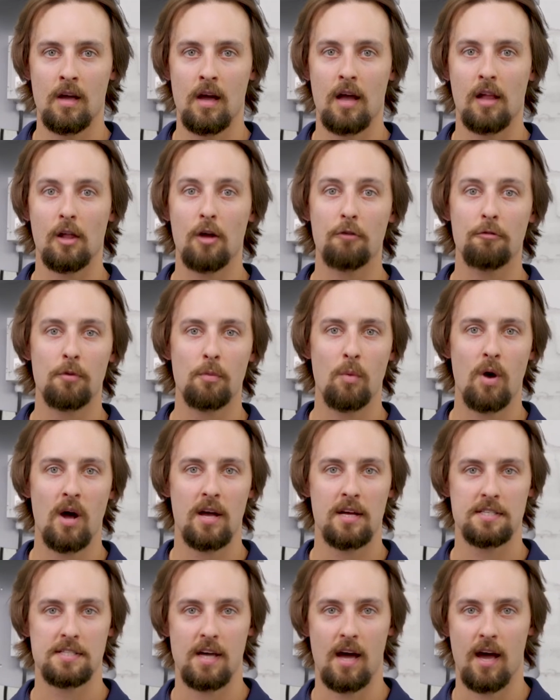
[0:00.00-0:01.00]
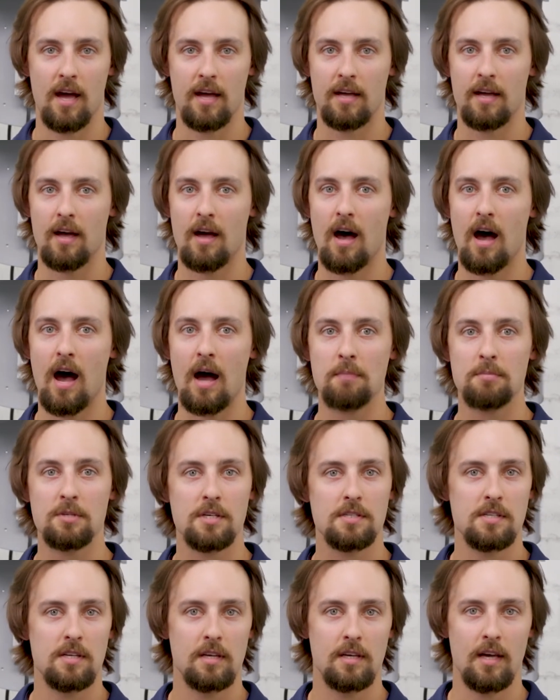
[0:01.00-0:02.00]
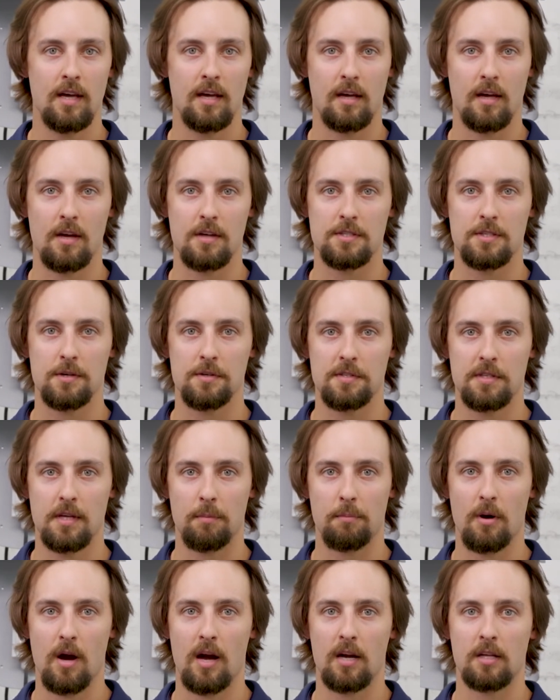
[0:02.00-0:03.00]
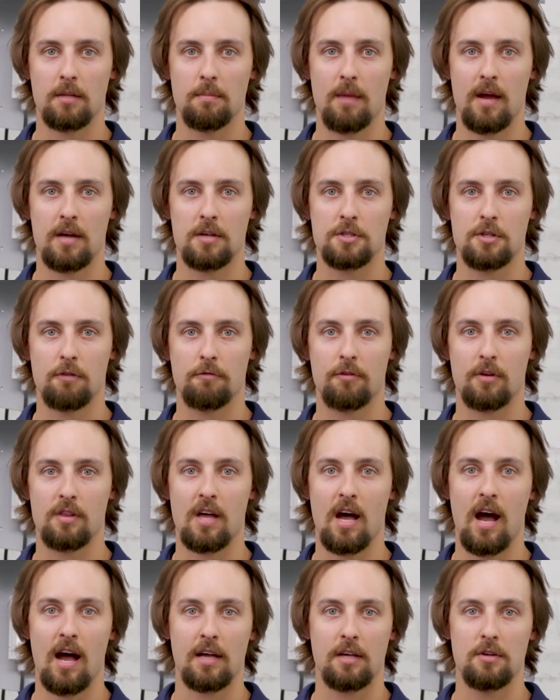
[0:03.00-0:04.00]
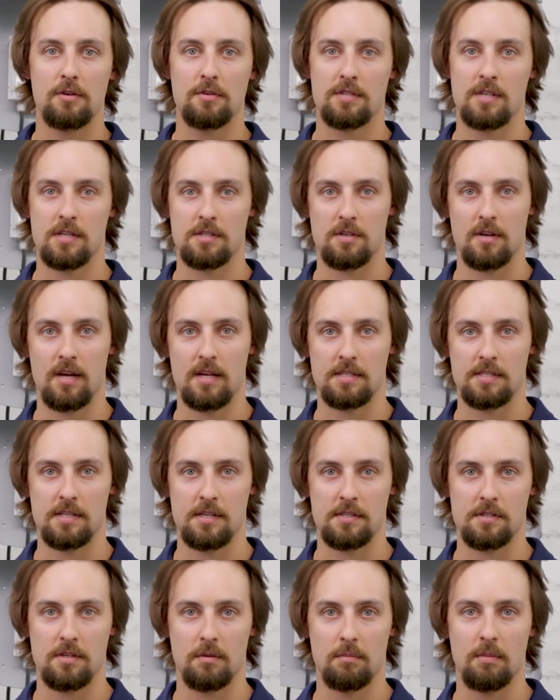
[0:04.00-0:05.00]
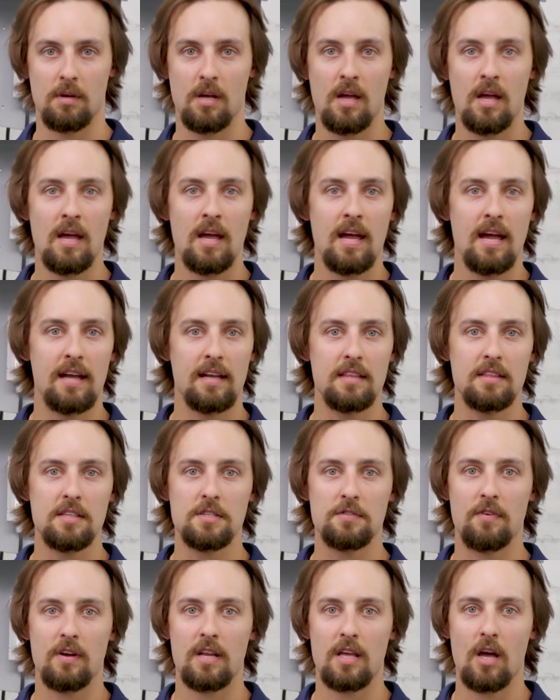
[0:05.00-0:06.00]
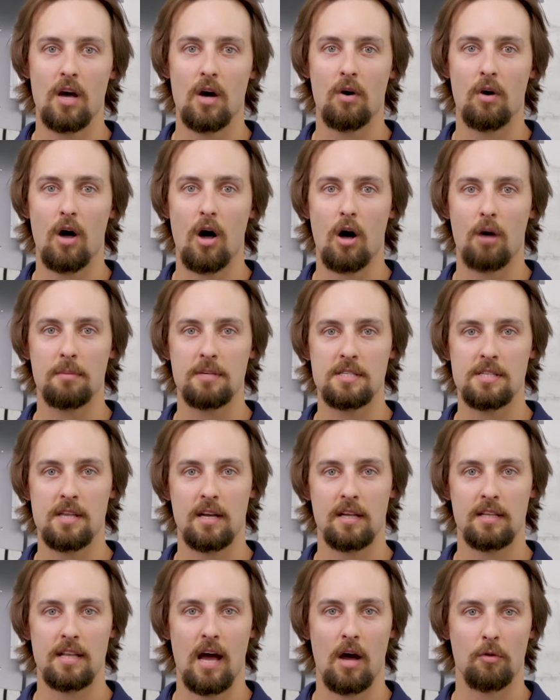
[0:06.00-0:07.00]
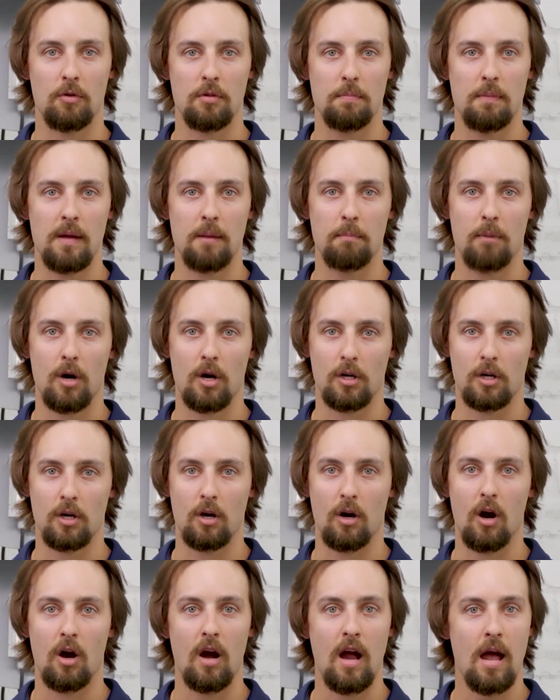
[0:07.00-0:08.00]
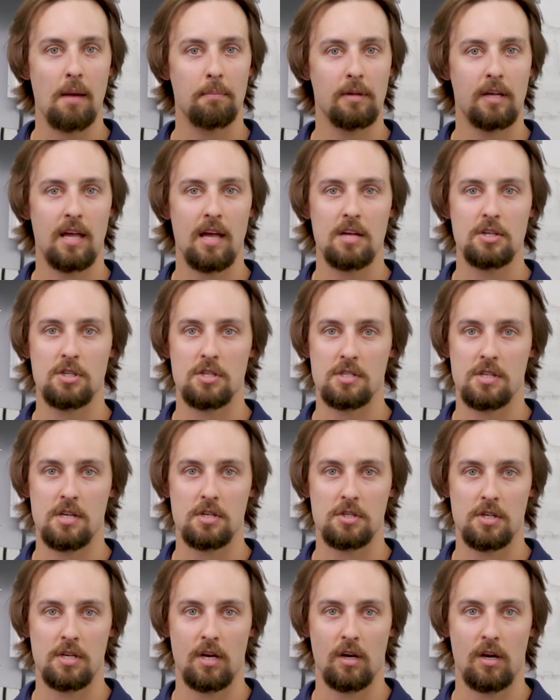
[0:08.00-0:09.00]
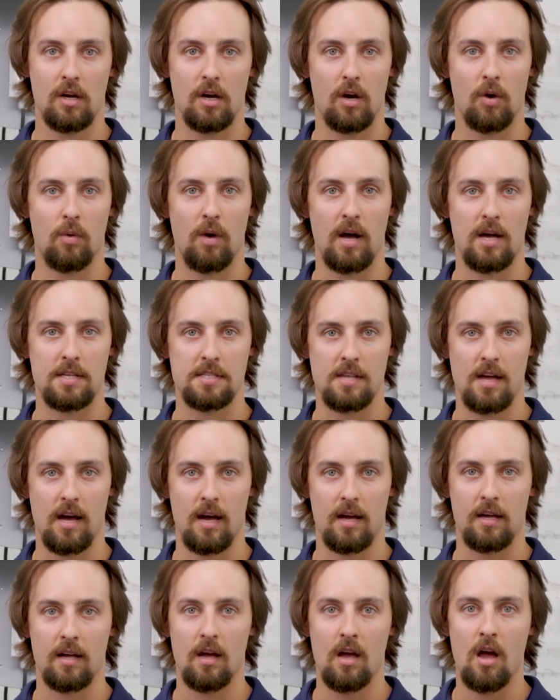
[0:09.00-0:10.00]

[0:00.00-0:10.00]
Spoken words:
Hello from YSI. I'm Justin King, Associate Product Manager for the IQ SensorNet system. And in this video, I'll be sitting down with Ben Barker, our Applications Engineer here at YSI.